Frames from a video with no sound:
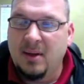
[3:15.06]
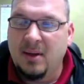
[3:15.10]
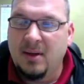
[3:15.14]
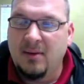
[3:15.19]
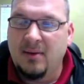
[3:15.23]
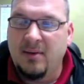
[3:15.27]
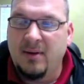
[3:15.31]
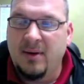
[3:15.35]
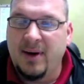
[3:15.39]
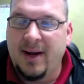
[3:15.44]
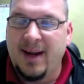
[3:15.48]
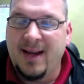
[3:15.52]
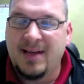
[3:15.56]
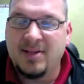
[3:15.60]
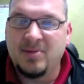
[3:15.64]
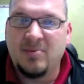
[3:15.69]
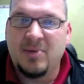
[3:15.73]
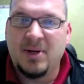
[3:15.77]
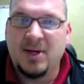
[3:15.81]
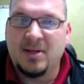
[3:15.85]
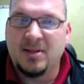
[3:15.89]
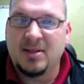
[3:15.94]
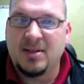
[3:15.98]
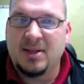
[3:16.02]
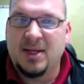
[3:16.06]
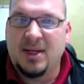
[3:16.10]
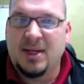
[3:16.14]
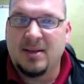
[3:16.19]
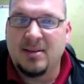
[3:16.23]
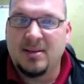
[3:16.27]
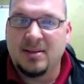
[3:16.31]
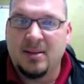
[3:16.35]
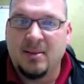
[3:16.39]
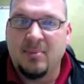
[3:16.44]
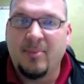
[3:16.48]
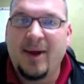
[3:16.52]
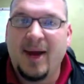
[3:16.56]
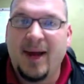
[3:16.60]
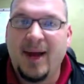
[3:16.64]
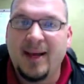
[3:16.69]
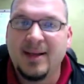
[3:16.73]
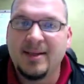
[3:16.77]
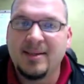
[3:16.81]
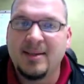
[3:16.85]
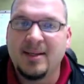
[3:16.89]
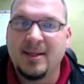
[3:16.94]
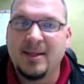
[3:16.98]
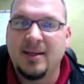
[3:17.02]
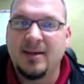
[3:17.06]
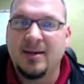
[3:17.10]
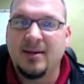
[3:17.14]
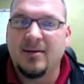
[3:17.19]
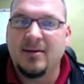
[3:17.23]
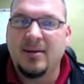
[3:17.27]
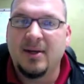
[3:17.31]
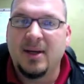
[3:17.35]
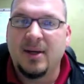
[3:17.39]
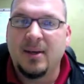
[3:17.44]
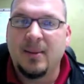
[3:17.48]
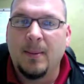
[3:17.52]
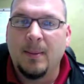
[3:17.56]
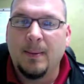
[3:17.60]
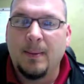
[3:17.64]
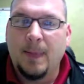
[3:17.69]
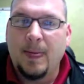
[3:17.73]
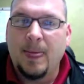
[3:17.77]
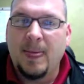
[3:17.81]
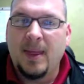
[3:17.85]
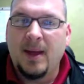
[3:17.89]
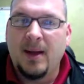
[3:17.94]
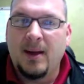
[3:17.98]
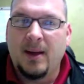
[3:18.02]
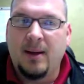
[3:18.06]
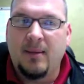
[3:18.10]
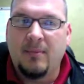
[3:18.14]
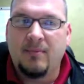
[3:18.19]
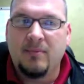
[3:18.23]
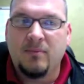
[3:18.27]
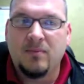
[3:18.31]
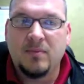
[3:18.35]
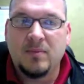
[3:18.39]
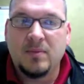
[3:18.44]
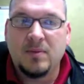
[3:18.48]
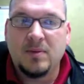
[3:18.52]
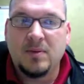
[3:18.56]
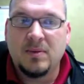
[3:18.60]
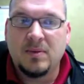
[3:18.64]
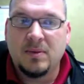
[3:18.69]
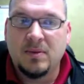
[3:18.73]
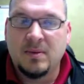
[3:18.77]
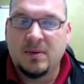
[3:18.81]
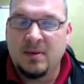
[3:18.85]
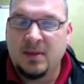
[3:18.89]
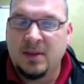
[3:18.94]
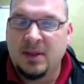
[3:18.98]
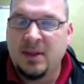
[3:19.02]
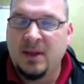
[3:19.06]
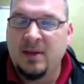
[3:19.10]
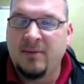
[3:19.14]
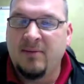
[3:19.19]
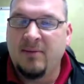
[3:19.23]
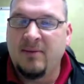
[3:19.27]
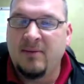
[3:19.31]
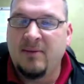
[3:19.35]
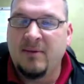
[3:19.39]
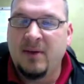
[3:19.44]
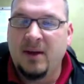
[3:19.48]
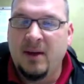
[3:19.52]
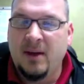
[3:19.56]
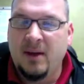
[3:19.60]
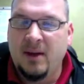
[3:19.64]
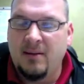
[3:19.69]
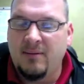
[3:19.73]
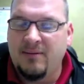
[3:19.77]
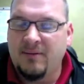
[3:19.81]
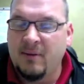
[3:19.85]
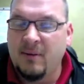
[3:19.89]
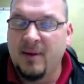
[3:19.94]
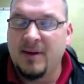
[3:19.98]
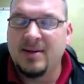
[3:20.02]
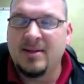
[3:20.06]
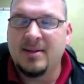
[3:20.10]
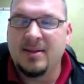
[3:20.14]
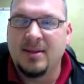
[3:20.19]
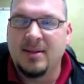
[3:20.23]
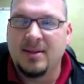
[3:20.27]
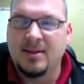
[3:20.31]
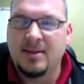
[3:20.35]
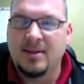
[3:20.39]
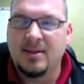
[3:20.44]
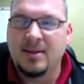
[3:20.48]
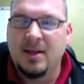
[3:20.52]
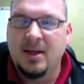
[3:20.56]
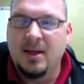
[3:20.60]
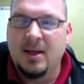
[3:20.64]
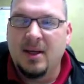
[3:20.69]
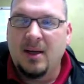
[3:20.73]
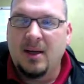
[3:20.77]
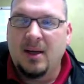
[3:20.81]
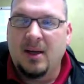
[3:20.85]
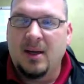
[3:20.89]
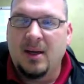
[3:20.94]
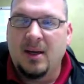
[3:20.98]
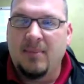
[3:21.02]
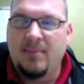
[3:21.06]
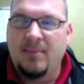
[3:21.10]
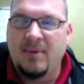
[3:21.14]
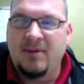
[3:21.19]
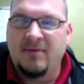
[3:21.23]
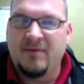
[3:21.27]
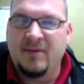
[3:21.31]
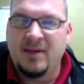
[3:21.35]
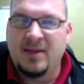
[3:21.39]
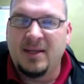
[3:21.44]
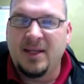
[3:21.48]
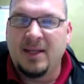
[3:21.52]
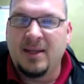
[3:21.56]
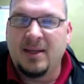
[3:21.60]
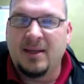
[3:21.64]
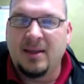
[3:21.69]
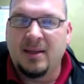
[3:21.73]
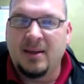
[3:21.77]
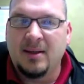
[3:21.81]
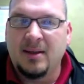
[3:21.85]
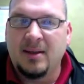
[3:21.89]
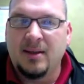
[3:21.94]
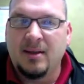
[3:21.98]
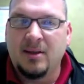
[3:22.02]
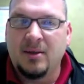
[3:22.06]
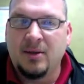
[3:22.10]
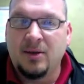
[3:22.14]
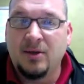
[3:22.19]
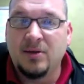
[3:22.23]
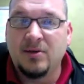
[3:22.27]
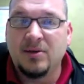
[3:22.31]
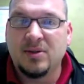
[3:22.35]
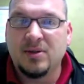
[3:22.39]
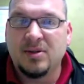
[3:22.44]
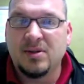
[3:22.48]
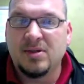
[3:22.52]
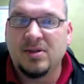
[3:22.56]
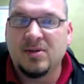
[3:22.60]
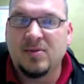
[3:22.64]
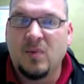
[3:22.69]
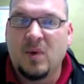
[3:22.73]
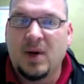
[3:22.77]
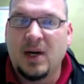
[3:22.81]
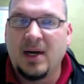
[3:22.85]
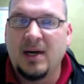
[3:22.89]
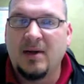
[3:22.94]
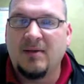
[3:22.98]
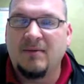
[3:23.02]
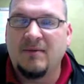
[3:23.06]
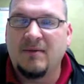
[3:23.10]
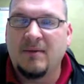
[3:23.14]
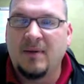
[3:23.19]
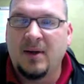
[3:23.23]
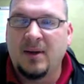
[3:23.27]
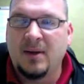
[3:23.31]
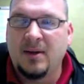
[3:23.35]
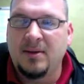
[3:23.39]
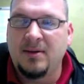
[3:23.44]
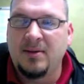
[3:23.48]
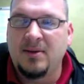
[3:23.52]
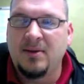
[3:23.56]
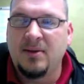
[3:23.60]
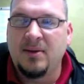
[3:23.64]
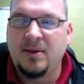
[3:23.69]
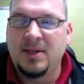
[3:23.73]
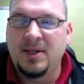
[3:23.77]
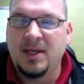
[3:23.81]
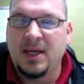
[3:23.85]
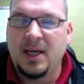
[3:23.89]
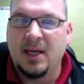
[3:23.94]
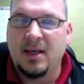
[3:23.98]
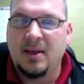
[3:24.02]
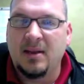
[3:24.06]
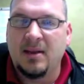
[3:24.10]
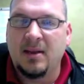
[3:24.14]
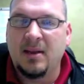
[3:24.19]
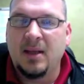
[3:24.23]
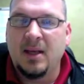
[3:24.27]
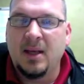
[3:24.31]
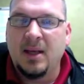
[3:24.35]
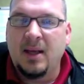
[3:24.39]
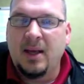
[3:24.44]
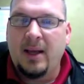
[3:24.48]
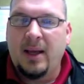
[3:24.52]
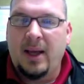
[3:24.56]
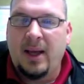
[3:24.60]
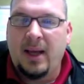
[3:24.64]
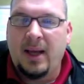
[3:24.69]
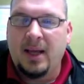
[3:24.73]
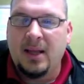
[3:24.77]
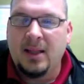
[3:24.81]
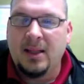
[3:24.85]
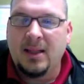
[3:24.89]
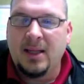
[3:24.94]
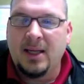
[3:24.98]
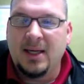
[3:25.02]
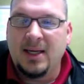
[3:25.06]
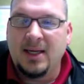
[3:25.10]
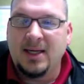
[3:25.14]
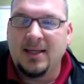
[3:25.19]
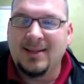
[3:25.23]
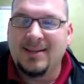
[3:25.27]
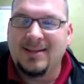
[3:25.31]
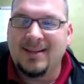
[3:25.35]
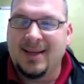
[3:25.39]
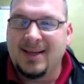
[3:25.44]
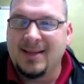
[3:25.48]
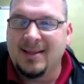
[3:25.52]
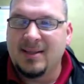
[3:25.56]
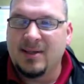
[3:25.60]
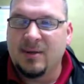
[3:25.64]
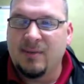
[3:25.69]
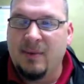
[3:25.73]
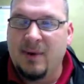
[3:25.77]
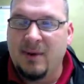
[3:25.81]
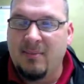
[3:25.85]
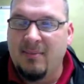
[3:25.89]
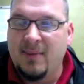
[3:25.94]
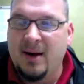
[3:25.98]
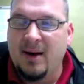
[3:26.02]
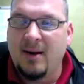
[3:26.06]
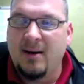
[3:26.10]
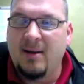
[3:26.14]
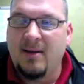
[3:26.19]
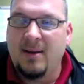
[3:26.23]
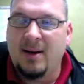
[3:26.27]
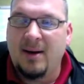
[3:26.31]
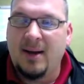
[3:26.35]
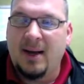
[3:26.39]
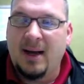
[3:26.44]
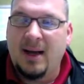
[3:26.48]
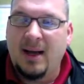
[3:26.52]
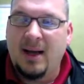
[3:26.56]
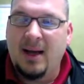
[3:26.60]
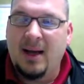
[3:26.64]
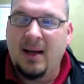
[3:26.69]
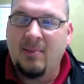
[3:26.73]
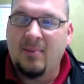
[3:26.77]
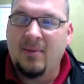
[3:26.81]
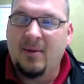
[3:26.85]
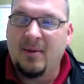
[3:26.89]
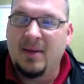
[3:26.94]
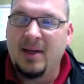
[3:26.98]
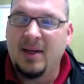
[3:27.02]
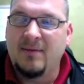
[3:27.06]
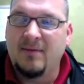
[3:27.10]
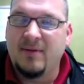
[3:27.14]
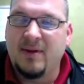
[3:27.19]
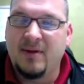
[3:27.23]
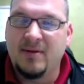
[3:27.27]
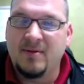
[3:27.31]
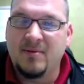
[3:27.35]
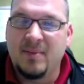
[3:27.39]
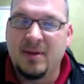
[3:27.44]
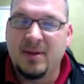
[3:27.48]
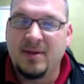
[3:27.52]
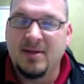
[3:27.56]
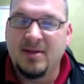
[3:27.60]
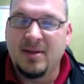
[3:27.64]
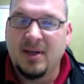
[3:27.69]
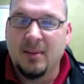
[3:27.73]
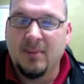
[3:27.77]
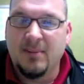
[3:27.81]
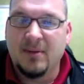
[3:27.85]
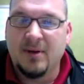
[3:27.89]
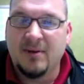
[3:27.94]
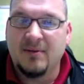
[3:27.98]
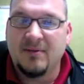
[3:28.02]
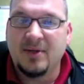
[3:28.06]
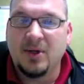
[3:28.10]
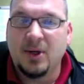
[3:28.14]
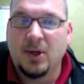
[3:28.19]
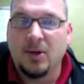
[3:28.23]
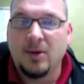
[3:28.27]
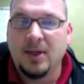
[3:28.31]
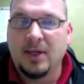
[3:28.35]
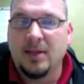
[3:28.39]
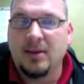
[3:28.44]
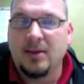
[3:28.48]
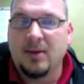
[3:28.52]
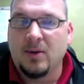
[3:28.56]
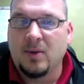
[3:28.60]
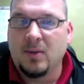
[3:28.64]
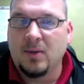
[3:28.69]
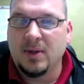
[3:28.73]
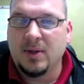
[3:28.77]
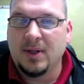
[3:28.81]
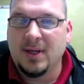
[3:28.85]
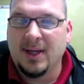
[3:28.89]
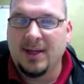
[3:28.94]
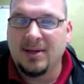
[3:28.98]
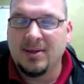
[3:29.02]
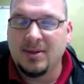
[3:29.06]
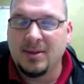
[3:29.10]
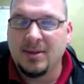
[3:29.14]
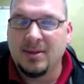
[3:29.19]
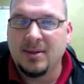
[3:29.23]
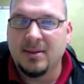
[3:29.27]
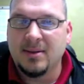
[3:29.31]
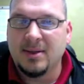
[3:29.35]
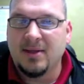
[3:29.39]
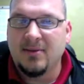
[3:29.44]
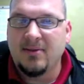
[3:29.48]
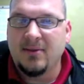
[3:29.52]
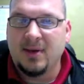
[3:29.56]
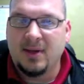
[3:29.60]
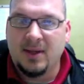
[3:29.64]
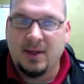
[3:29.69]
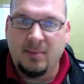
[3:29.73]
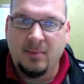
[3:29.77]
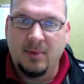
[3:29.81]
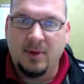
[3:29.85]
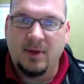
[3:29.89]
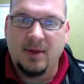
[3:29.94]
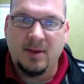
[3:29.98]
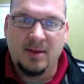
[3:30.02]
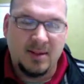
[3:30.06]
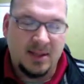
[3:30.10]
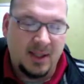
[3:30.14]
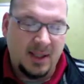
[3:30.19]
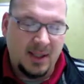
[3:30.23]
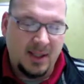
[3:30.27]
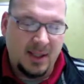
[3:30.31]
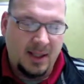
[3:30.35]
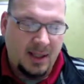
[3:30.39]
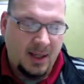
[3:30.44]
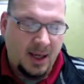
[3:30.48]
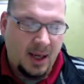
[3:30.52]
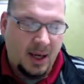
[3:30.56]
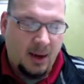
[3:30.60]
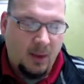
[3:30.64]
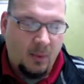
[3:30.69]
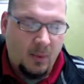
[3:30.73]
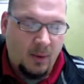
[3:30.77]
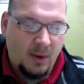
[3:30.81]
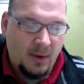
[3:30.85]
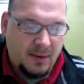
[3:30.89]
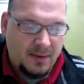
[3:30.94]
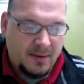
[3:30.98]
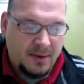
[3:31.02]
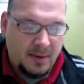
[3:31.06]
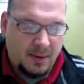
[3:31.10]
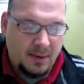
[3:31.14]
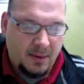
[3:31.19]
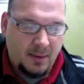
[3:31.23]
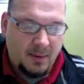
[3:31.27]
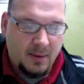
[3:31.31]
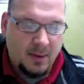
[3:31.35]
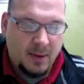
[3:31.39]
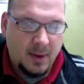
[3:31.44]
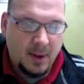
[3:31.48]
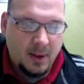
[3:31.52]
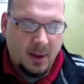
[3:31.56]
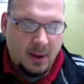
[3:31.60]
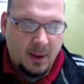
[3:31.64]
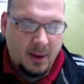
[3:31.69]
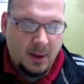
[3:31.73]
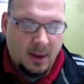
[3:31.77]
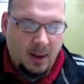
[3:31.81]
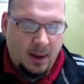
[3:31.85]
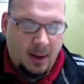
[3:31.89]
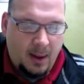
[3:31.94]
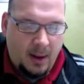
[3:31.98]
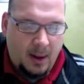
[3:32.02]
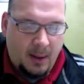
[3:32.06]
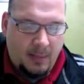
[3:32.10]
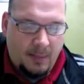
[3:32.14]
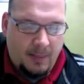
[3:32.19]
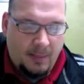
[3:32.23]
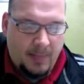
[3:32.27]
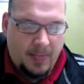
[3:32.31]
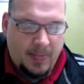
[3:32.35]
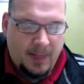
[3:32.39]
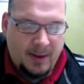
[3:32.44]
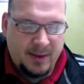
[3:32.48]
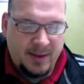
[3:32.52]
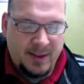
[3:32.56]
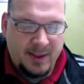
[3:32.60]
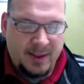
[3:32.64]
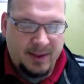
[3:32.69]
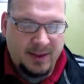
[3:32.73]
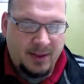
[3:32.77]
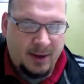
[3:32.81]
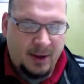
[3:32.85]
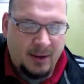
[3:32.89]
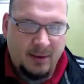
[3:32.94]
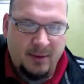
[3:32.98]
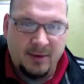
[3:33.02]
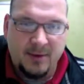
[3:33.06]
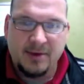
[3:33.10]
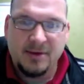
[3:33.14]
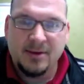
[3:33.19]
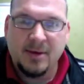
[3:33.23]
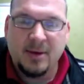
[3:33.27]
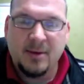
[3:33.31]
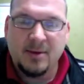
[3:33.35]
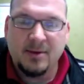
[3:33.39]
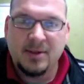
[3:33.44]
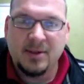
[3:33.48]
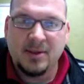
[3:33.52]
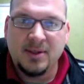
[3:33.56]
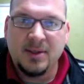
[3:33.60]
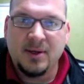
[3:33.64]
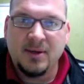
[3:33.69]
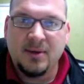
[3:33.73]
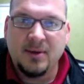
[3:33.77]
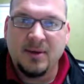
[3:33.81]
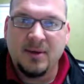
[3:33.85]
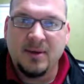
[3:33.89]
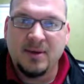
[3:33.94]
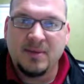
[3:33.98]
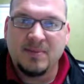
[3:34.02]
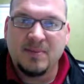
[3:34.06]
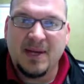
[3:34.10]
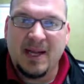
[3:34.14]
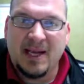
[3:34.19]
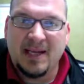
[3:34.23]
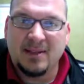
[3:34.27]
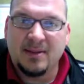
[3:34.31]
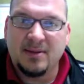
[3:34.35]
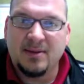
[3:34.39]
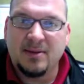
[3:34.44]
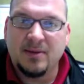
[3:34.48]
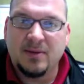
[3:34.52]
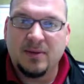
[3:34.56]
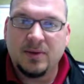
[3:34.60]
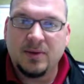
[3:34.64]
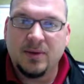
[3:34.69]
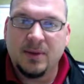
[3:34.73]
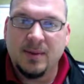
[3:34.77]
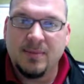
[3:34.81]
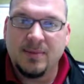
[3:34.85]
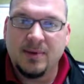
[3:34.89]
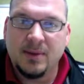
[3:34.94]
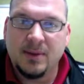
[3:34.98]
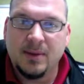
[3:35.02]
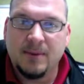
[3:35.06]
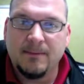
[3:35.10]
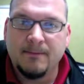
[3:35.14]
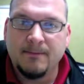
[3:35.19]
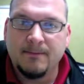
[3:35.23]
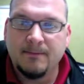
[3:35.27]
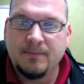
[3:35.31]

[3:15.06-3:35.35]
There has been a stance in the past here that, um, given, for instance, if a deacon loses his wife due to death, and then he decides to remarry, I believe there's been some that have turned in their ordination certificate because they did not want to dishonor the church due to this passage of Scripture.